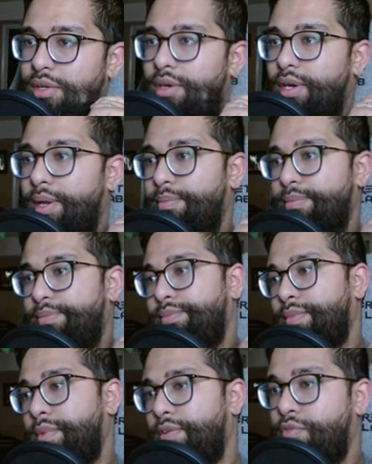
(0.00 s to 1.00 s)
All right.
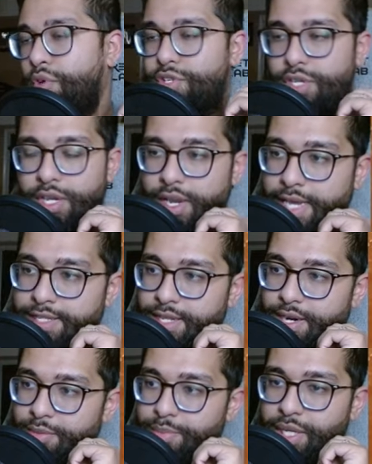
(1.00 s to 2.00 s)
Unfortunately, lost
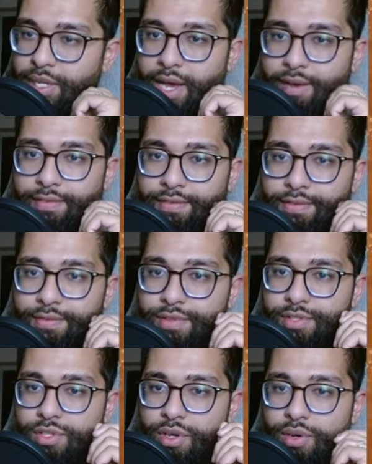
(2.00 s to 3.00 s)
another Pilaf,
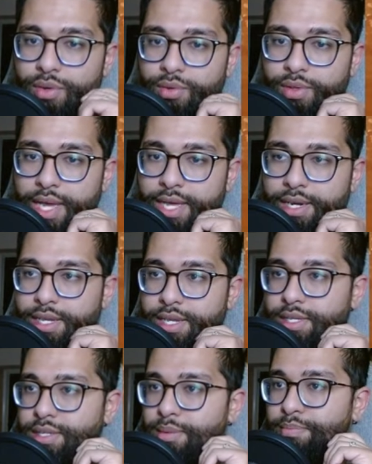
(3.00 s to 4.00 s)
so that
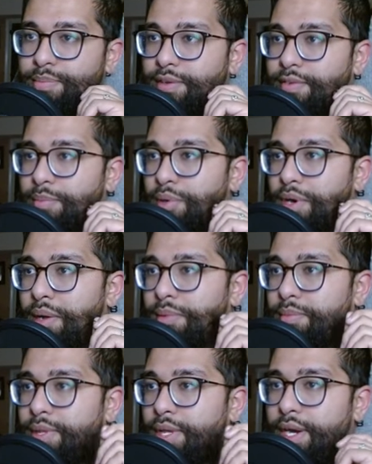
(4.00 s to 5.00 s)
is a bit of a
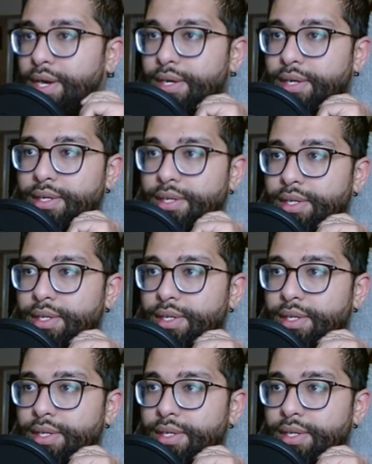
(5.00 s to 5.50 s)
problem there.